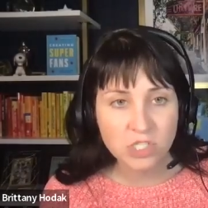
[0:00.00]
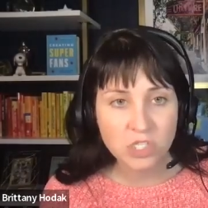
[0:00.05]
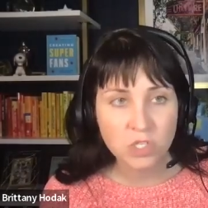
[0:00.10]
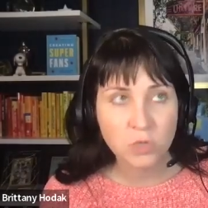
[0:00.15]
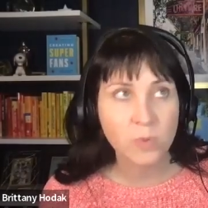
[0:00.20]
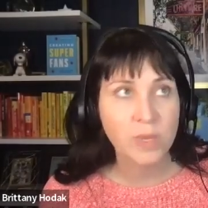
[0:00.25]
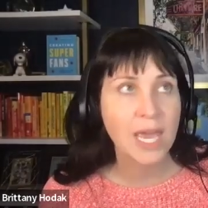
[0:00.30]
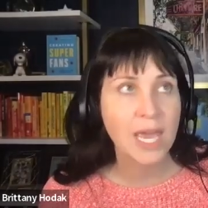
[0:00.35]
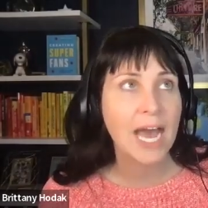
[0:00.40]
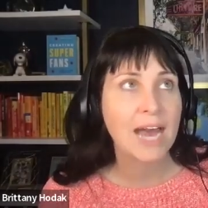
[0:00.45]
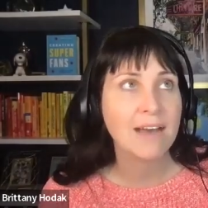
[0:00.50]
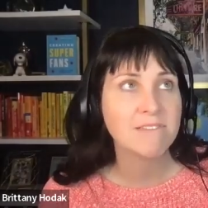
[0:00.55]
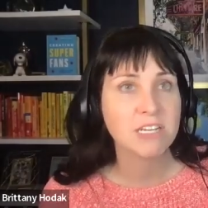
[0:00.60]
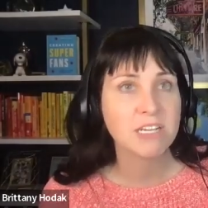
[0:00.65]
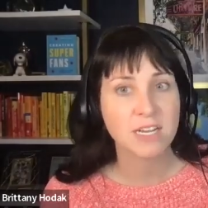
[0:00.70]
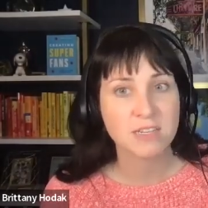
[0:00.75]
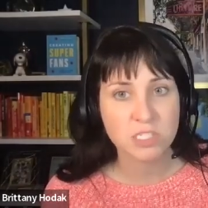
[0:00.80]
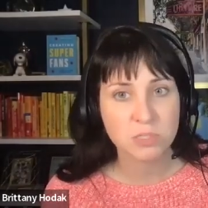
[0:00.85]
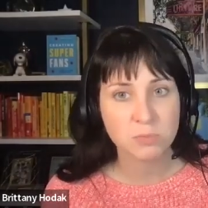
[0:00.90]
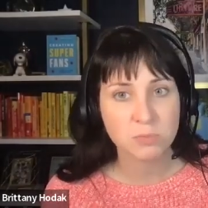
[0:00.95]
Should we have a
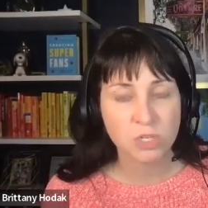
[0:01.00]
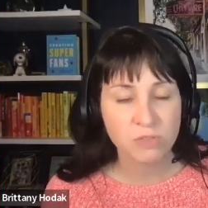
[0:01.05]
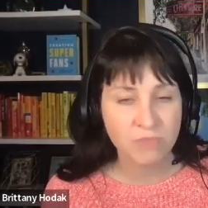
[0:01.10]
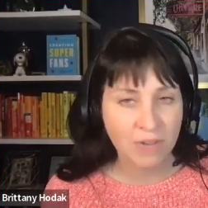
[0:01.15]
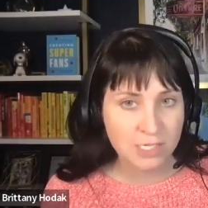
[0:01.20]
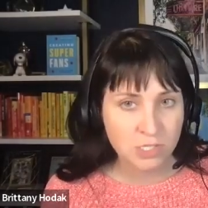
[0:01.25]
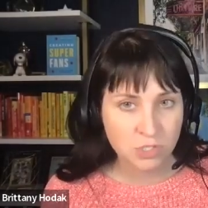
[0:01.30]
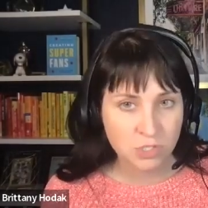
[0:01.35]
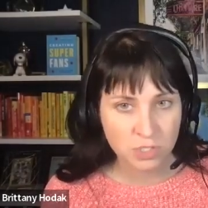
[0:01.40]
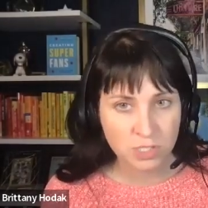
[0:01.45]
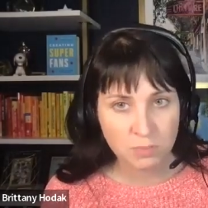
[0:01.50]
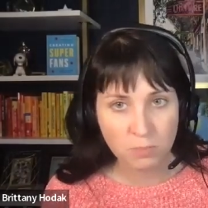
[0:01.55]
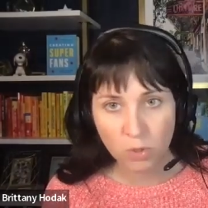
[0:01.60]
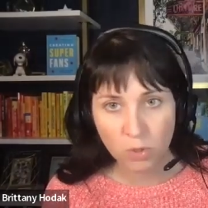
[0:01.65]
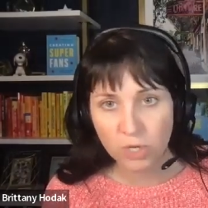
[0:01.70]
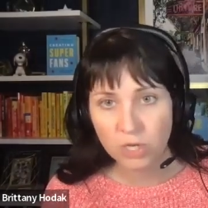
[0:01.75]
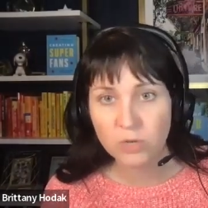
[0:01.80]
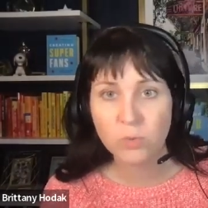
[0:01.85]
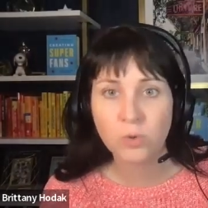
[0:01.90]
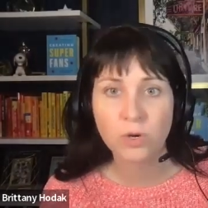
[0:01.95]
customer advisory
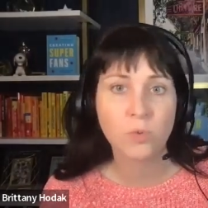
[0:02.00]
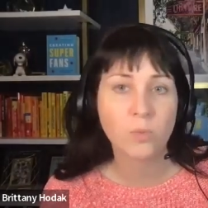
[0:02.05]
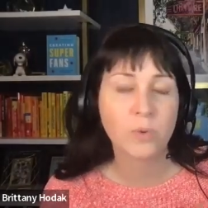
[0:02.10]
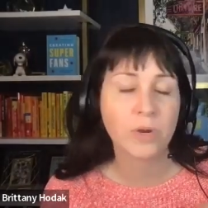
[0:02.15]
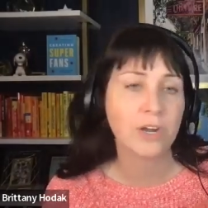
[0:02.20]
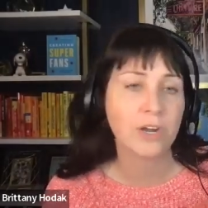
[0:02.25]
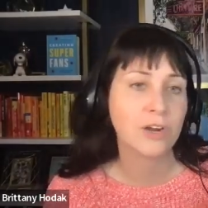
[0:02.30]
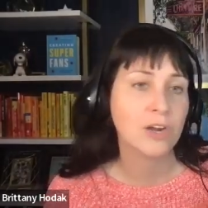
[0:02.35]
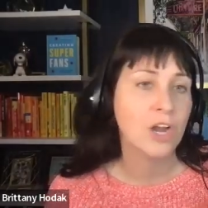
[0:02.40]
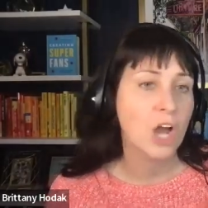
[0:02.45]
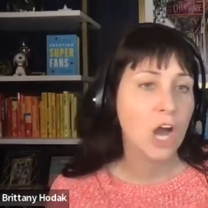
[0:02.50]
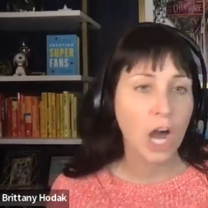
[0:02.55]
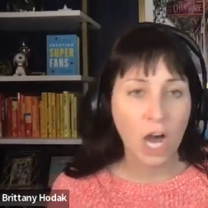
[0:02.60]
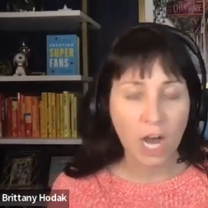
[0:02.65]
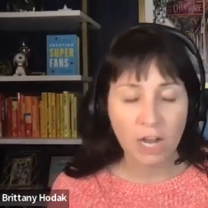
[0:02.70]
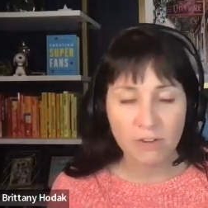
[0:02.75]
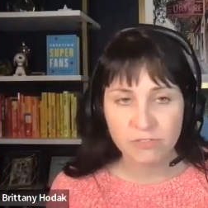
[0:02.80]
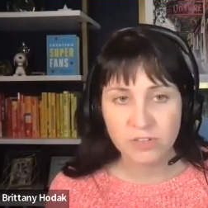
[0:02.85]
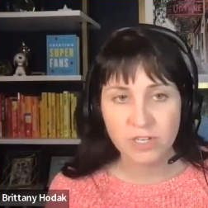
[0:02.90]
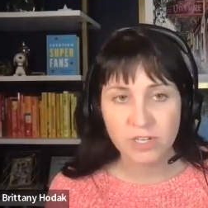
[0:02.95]
board where we're
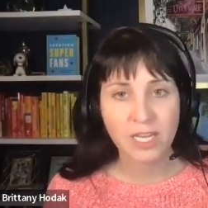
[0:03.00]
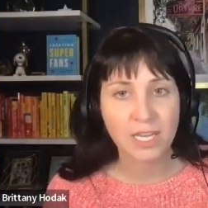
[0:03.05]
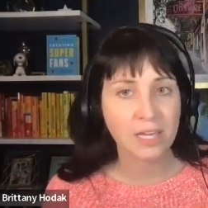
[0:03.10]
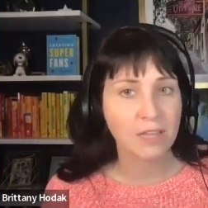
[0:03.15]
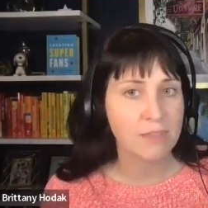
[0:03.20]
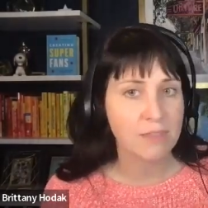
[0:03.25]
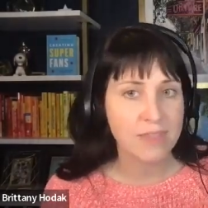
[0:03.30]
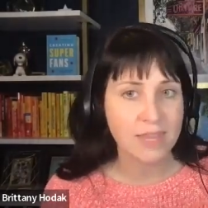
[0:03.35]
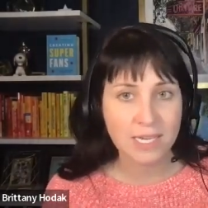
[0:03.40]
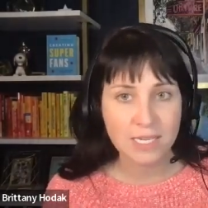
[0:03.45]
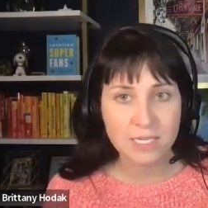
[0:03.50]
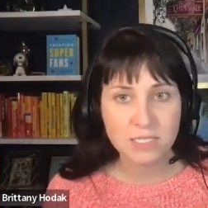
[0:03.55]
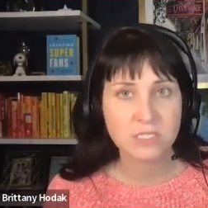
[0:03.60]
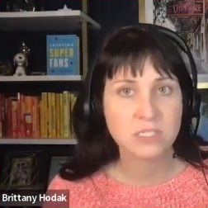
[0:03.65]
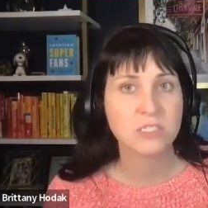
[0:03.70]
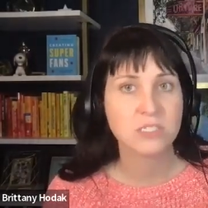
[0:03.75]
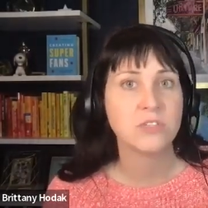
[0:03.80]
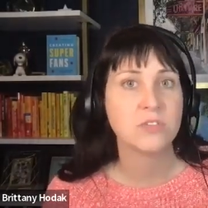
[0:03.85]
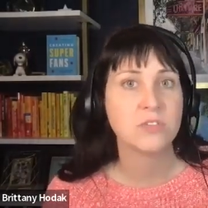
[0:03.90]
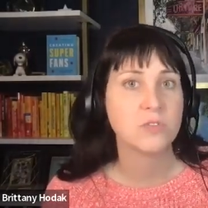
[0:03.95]
offering
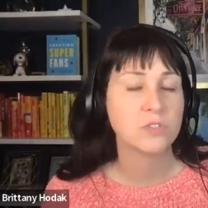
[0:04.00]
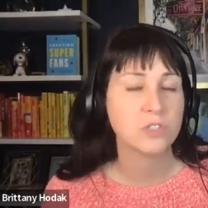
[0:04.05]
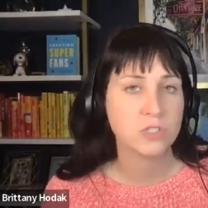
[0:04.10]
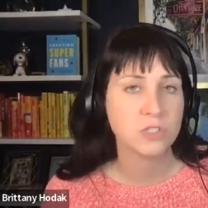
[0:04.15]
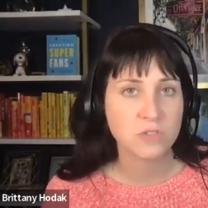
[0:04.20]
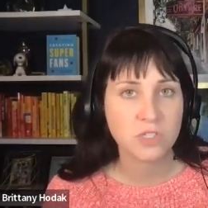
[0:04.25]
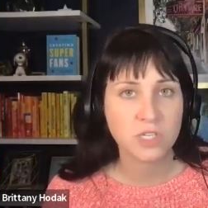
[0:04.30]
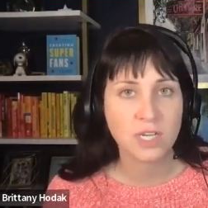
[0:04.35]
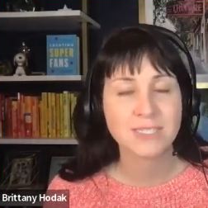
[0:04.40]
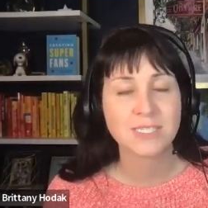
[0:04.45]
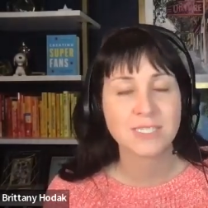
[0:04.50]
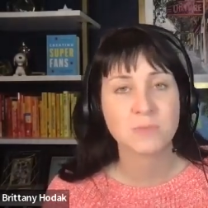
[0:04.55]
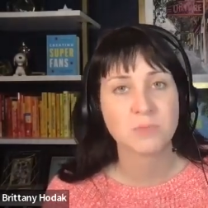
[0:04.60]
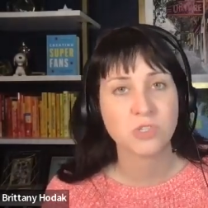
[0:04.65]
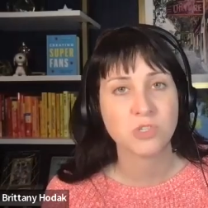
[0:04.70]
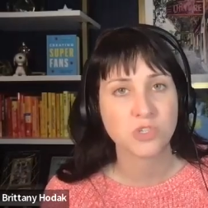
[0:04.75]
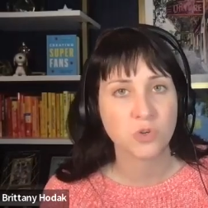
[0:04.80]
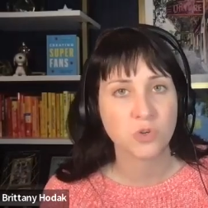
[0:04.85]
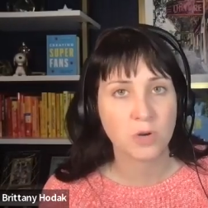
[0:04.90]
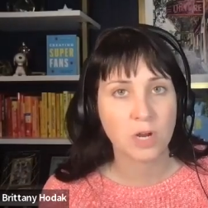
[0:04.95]
things to those
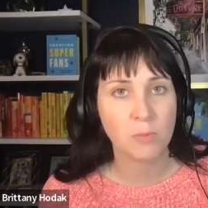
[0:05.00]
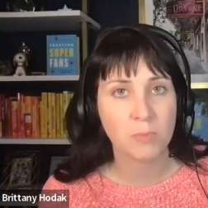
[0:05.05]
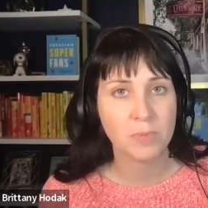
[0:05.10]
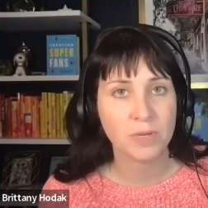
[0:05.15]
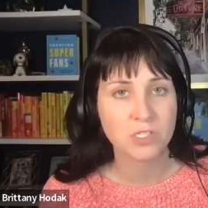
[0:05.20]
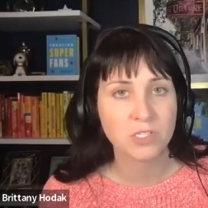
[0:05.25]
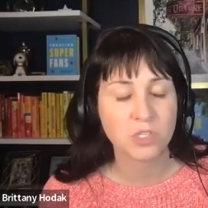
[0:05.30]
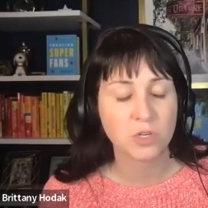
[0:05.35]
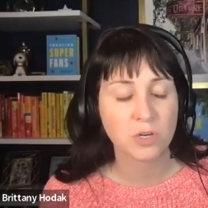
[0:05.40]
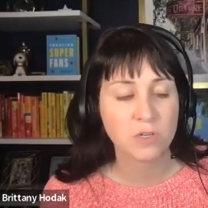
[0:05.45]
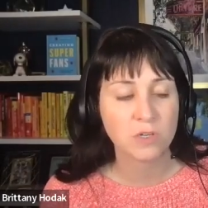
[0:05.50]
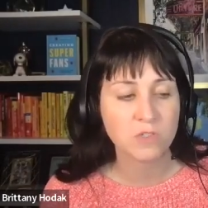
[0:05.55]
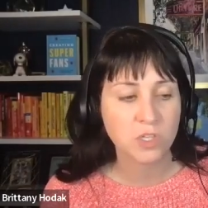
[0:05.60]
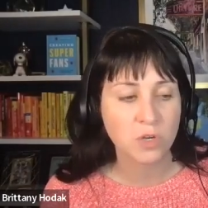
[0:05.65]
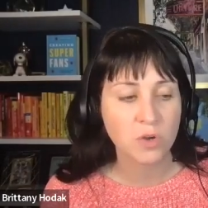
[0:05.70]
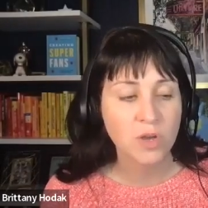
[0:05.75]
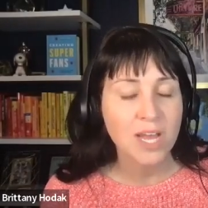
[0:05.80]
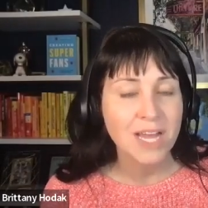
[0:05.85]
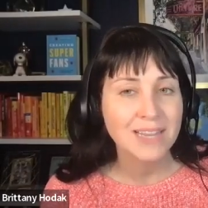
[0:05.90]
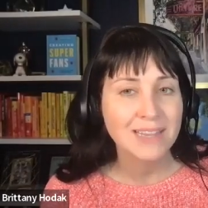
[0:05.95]
customers who are helping us grow?
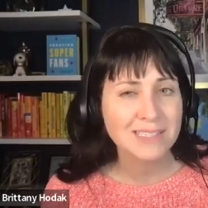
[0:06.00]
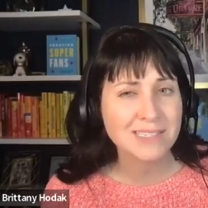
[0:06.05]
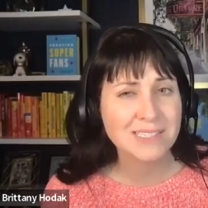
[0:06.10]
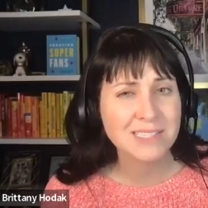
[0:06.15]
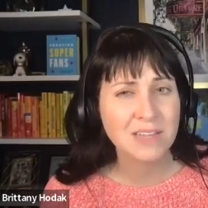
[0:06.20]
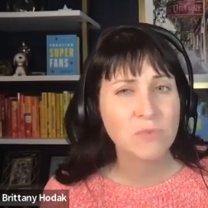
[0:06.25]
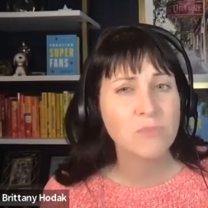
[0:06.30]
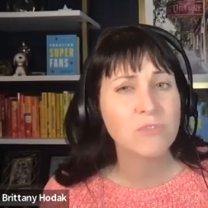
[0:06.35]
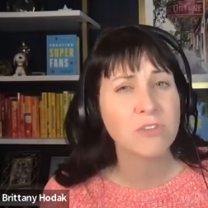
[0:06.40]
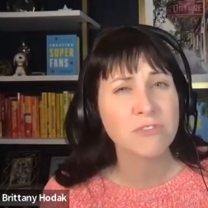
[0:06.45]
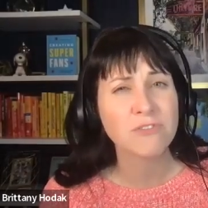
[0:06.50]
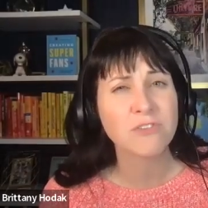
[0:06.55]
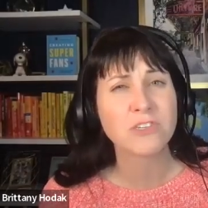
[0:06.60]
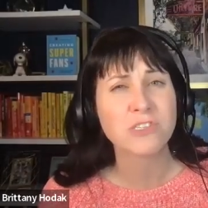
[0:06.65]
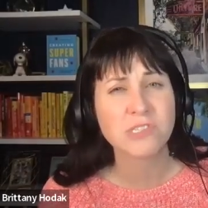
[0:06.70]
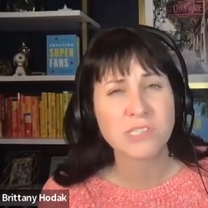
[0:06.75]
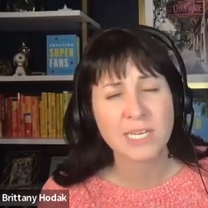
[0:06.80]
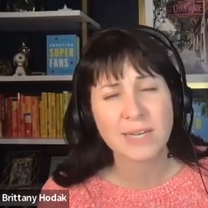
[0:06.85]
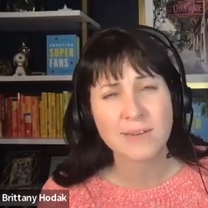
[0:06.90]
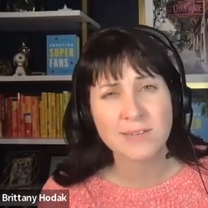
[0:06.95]
So that's the
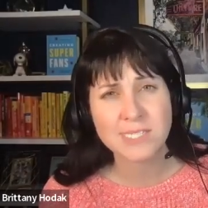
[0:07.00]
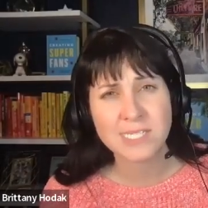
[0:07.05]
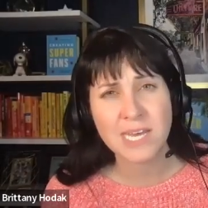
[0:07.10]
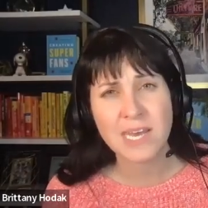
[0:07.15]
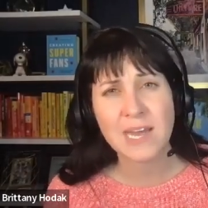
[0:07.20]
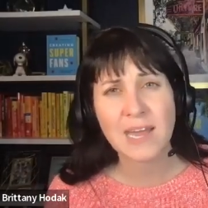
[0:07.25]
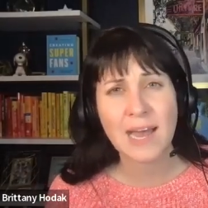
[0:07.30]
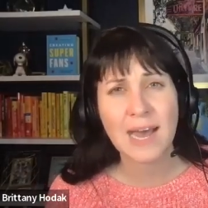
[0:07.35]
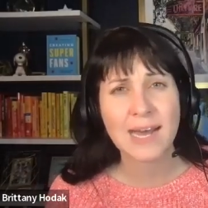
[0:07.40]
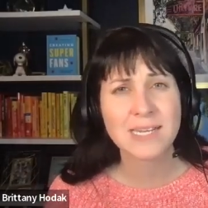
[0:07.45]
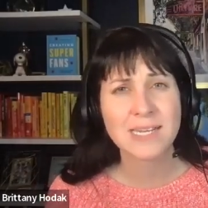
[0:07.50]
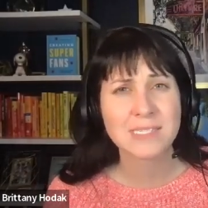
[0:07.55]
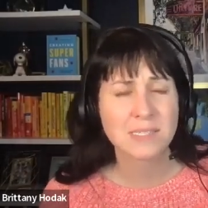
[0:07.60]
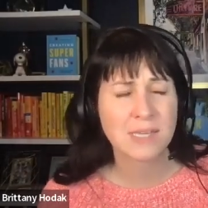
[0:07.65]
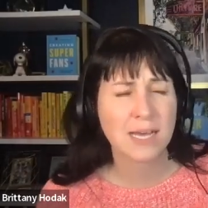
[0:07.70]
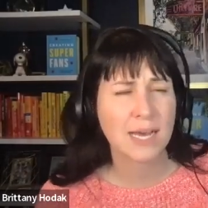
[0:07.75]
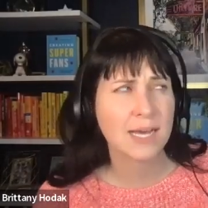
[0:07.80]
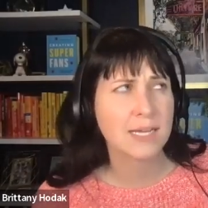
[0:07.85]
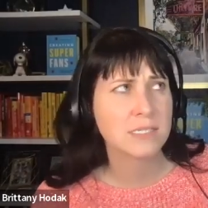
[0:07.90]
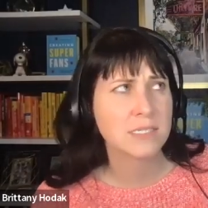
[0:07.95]
first thing I would say. As
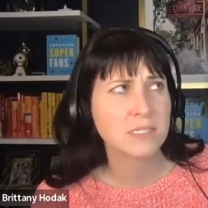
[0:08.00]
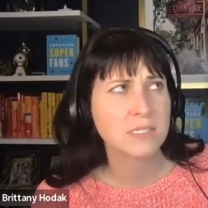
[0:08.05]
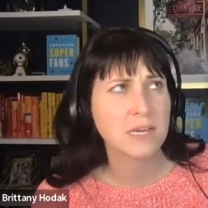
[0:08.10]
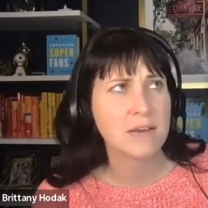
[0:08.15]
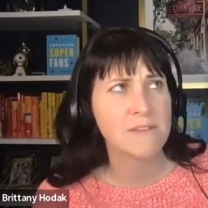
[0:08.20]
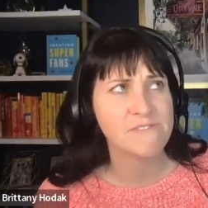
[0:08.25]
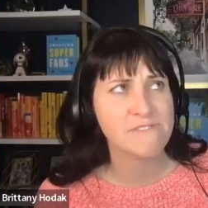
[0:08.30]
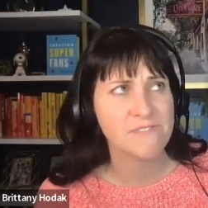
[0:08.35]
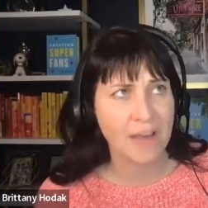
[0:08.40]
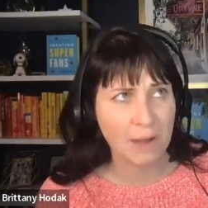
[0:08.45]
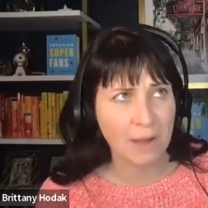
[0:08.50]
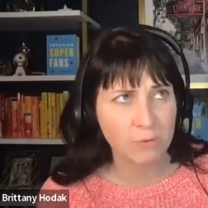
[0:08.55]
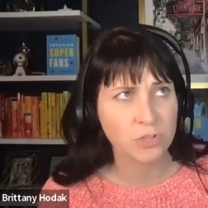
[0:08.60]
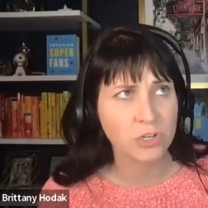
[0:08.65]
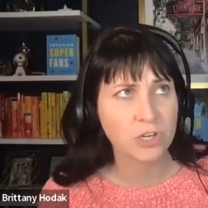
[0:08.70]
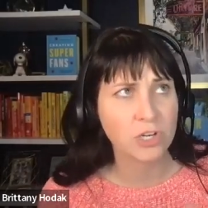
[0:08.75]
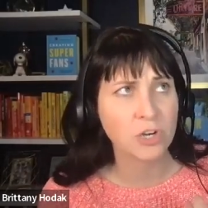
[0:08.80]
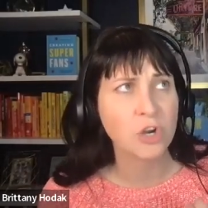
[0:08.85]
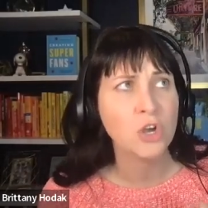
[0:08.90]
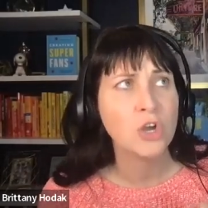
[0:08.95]
a
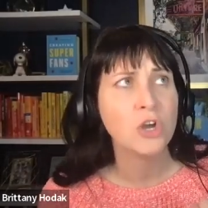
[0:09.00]
founder,